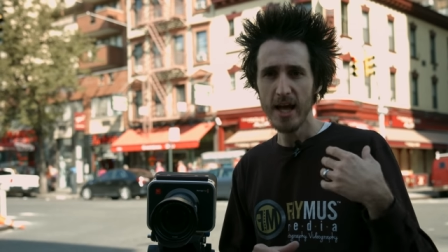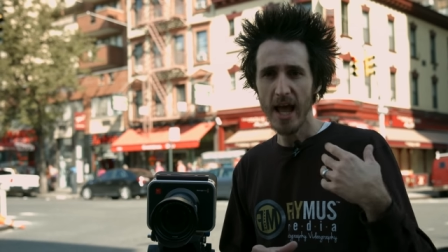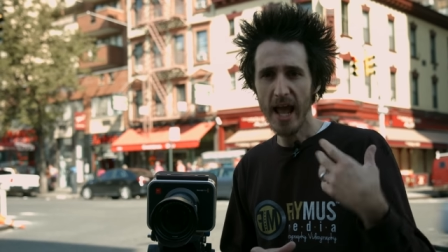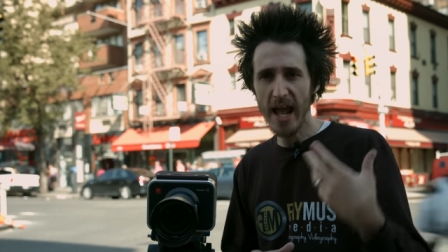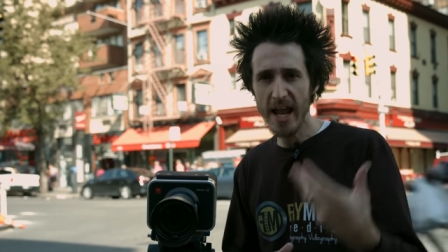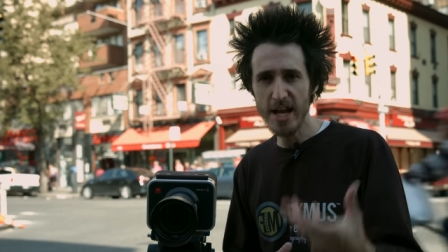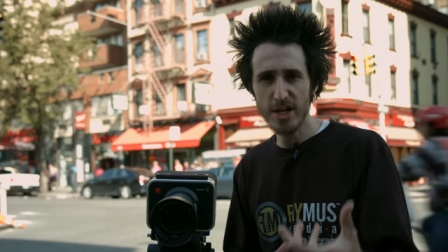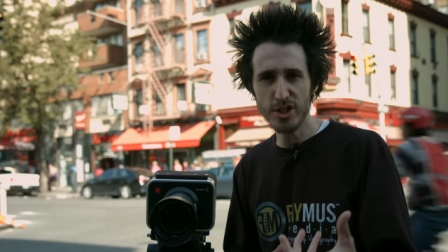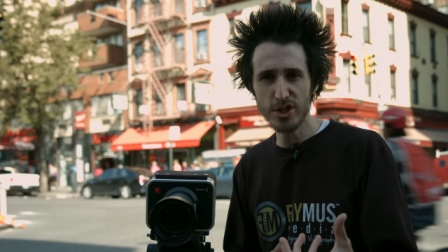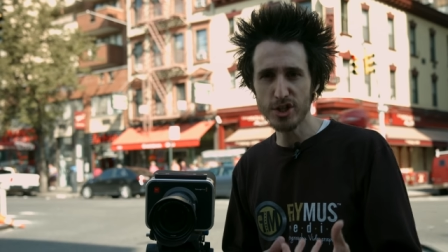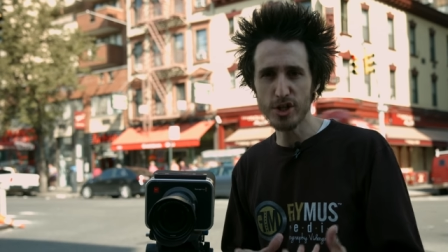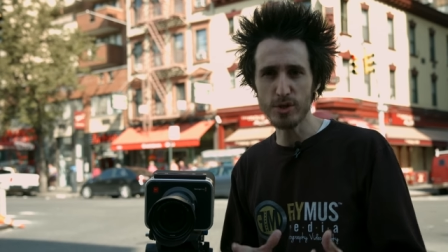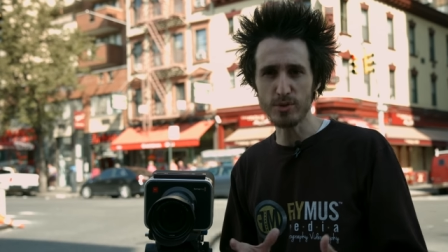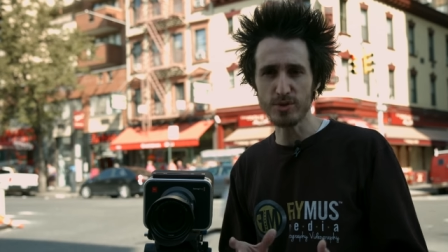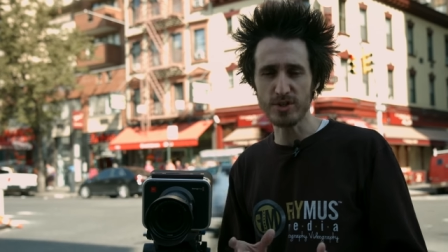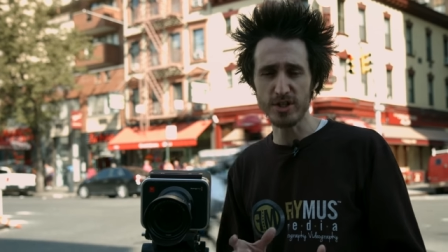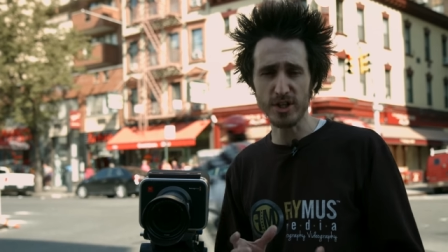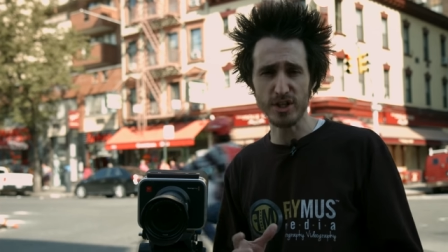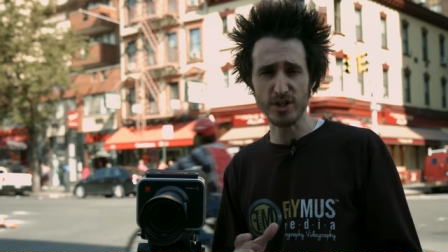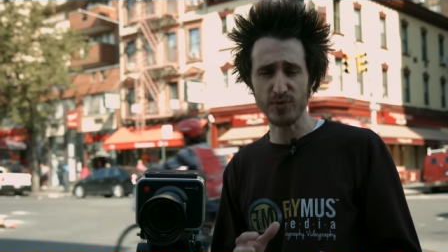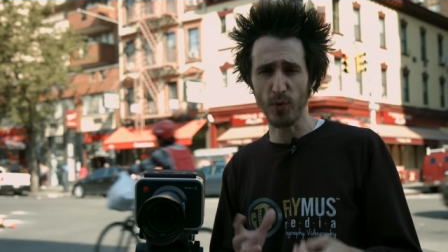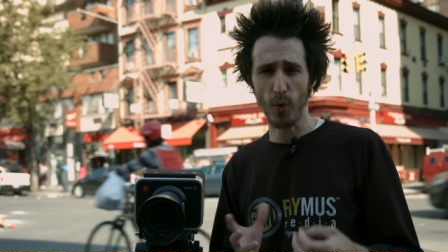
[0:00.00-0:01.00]

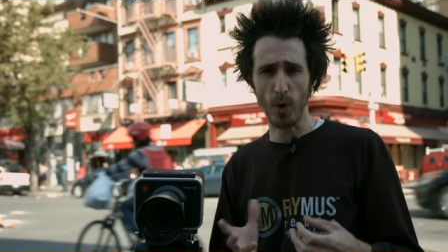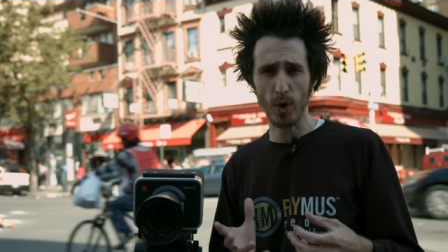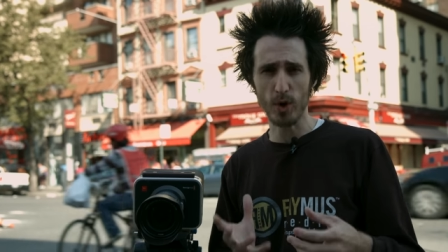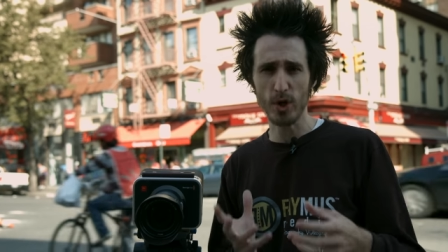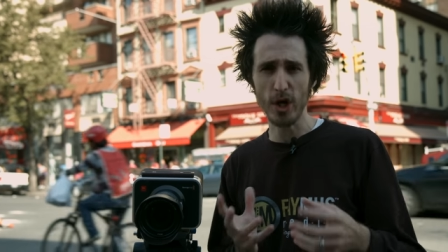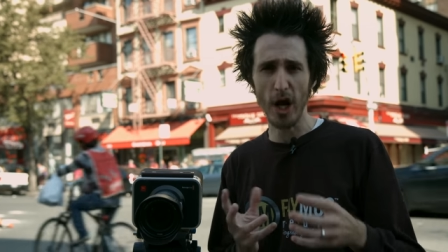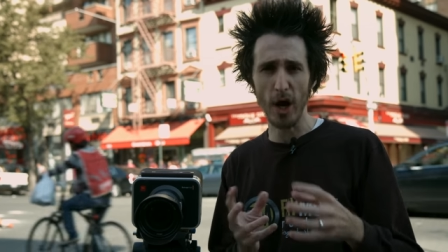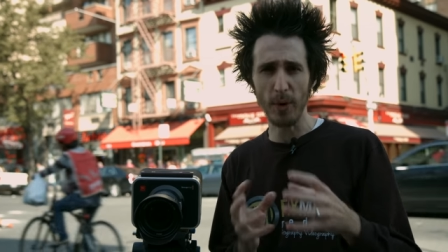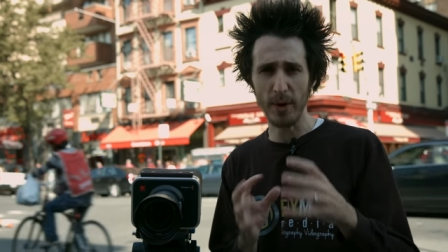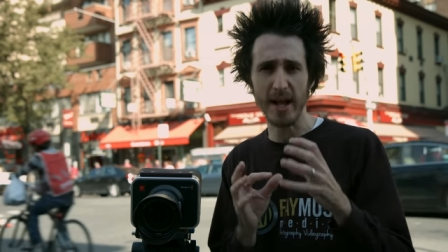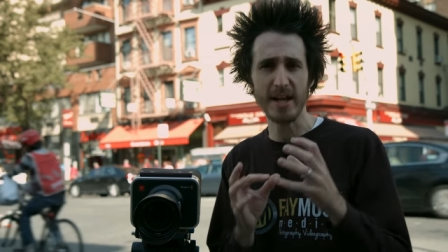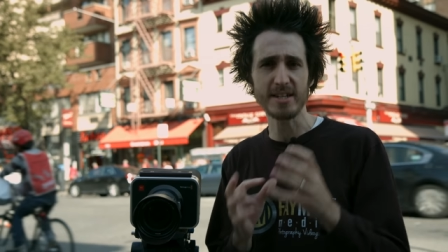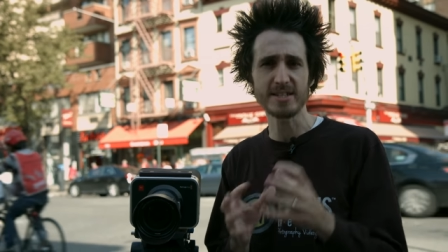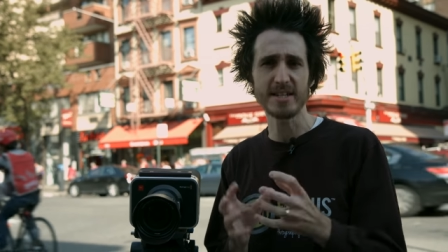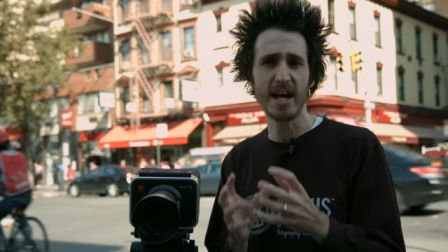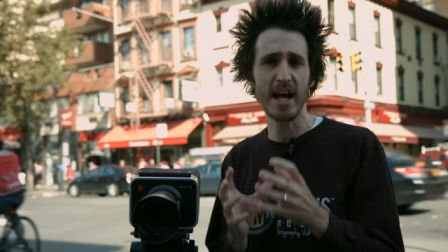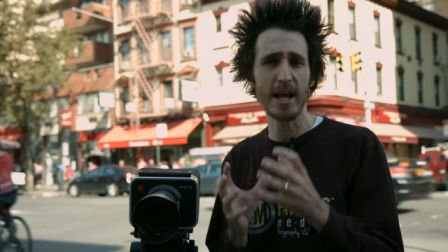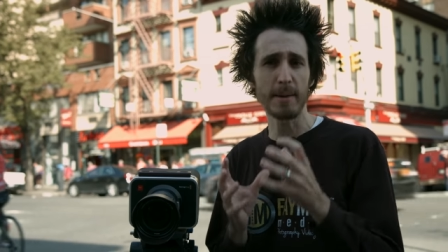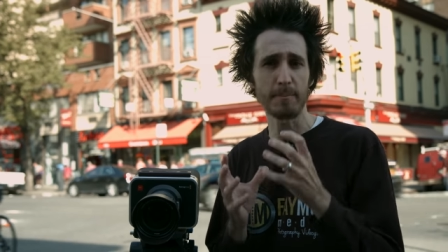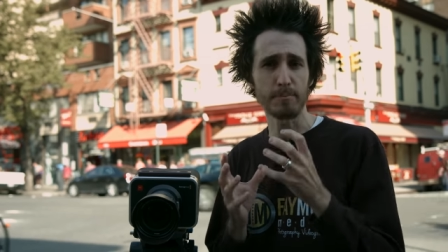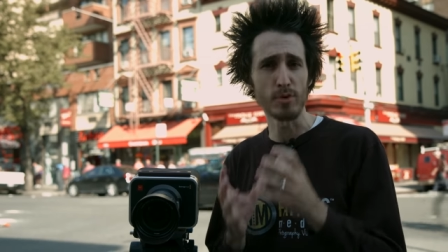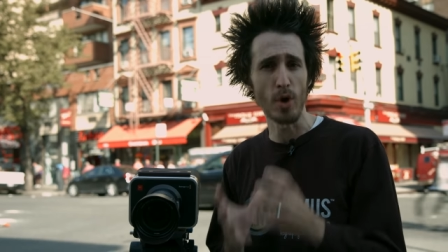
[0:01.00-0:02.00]
H.264 codec
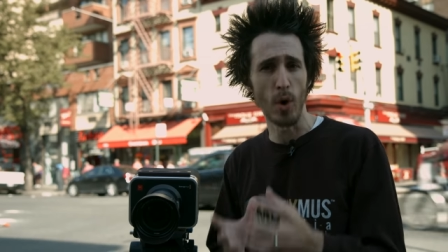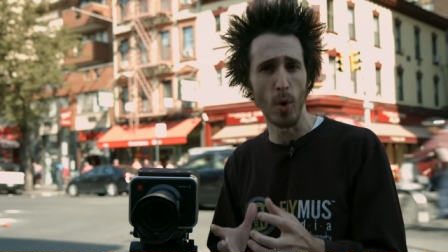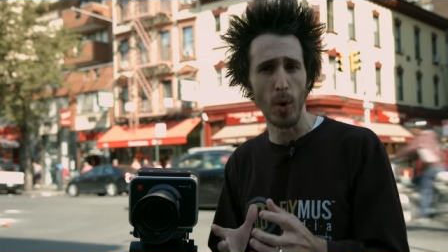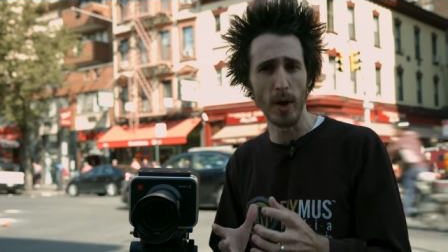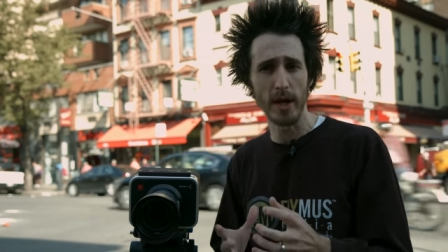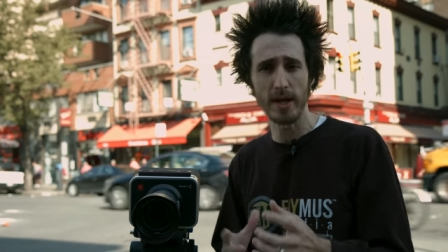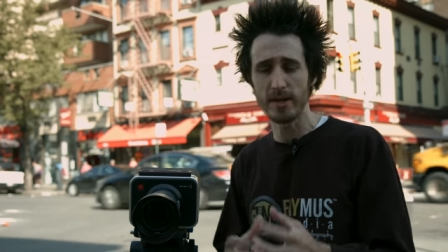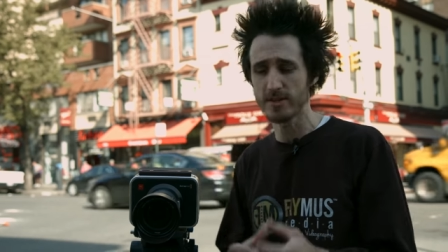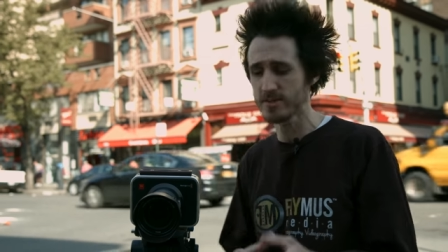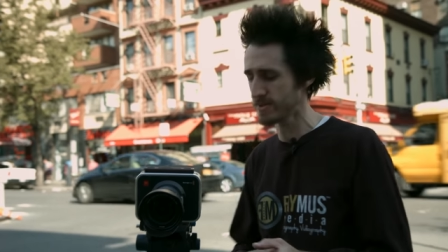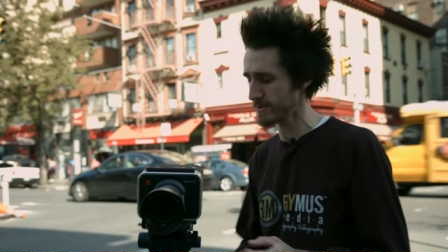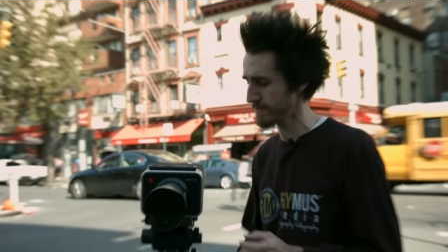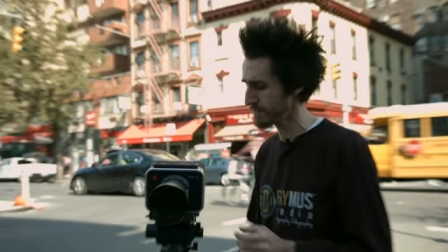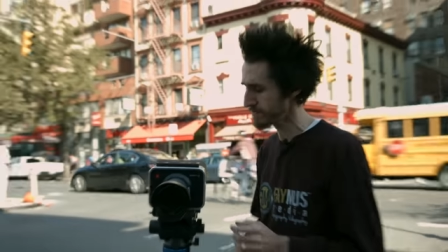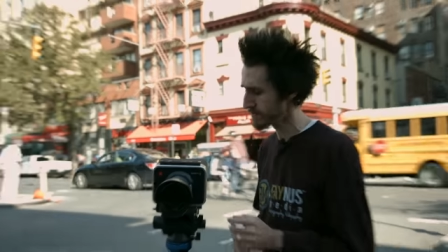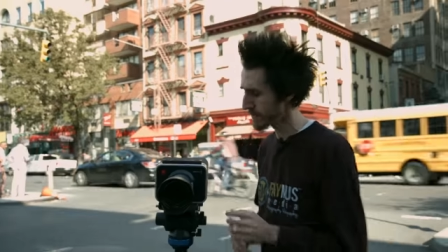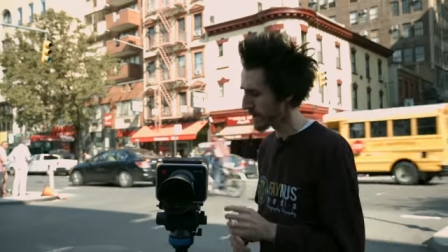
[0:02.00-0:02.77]
type noise.